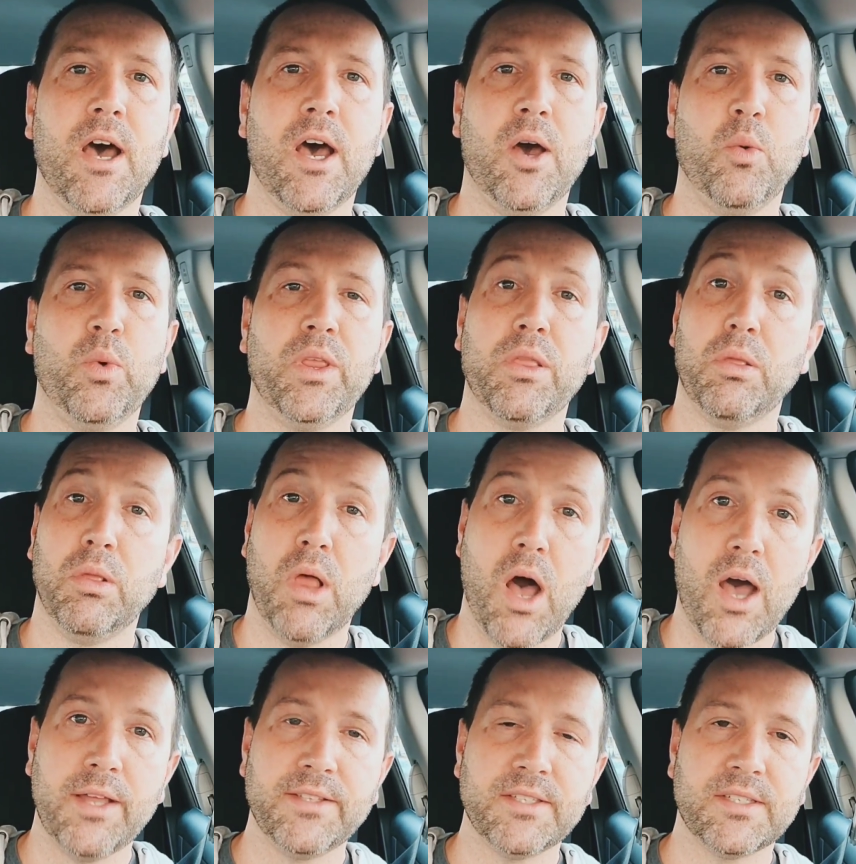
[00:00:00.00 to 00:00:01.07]
with
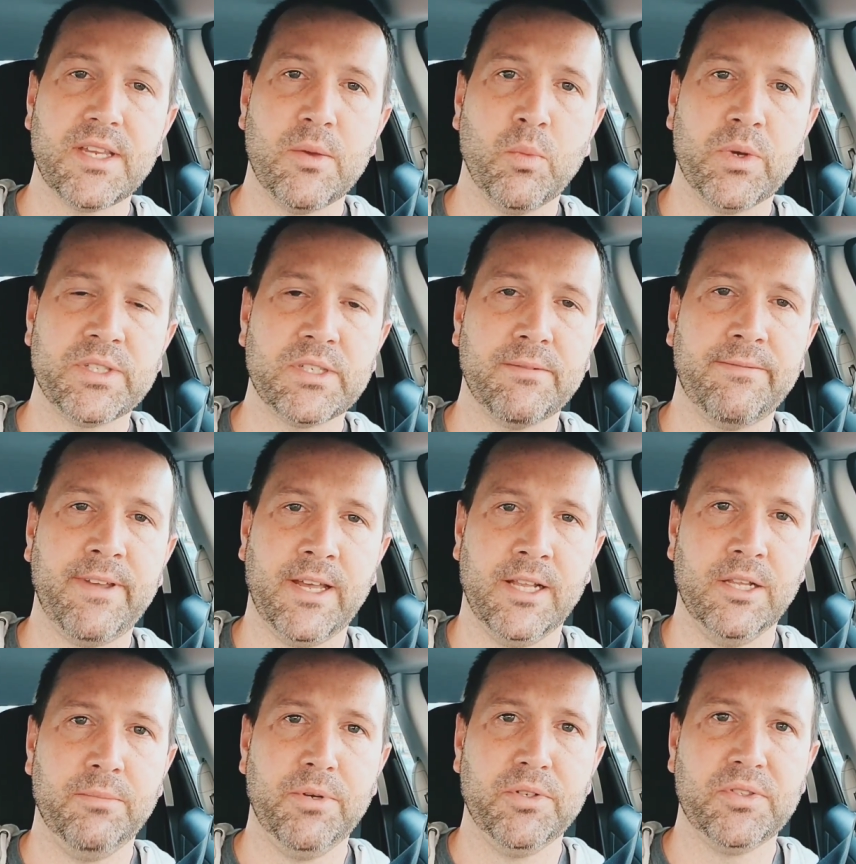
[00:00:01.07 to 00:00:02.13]
lots and what's
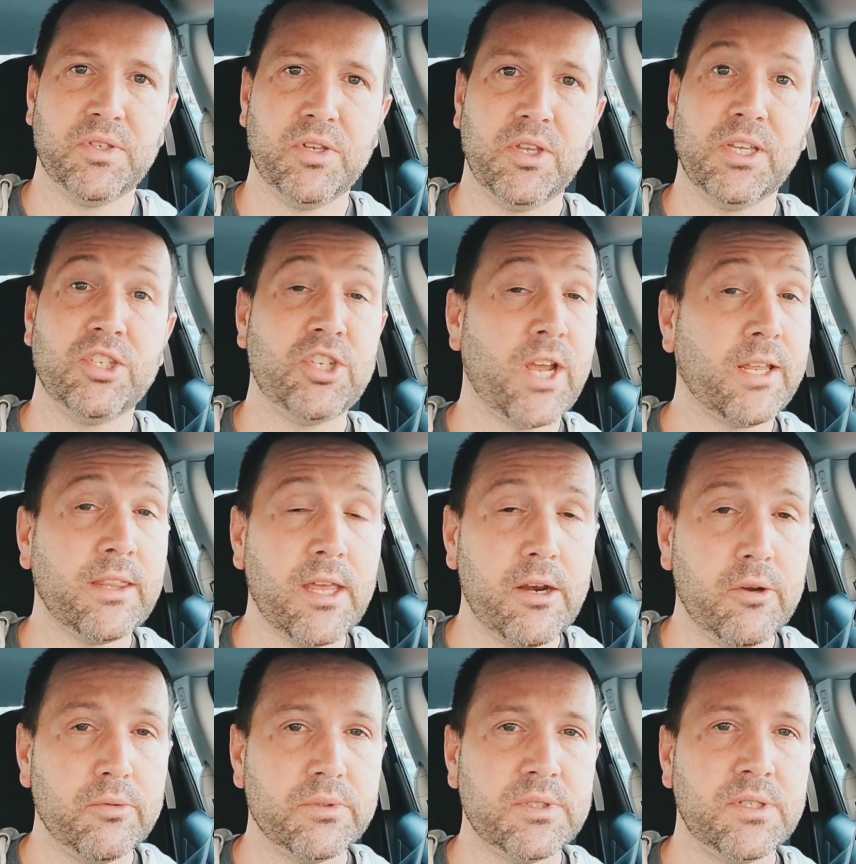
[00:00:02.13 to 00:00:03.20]
available, so you could check that
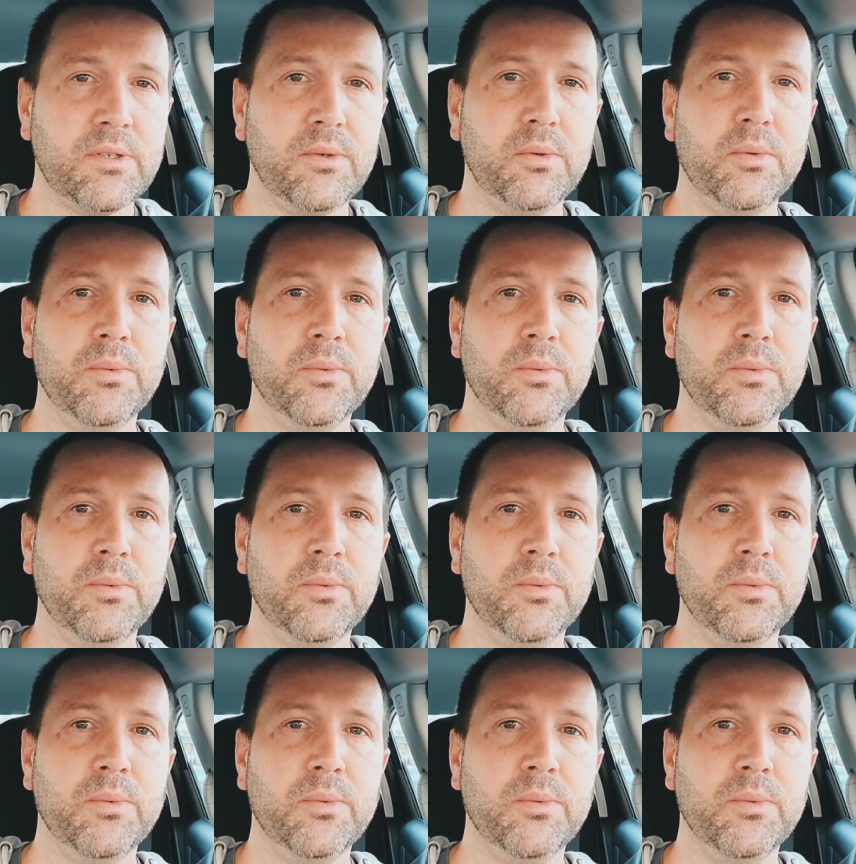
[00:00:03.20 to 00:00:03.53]
out too.